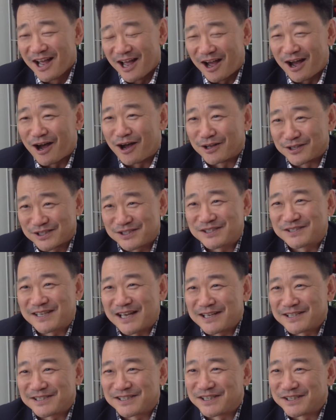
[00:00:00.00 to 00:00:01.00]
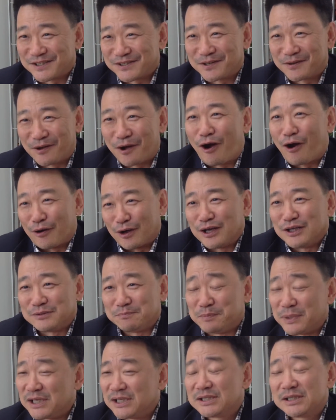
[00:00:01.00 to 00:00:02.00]
uh, census is
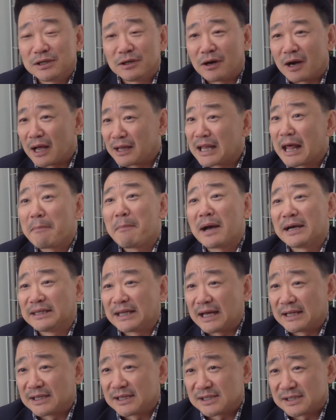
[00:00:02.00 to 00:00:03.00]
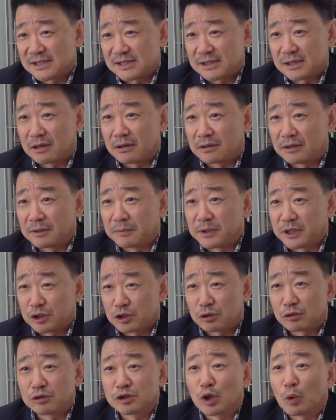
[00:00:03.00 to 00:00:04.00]
busier, and that might not necessarily be true.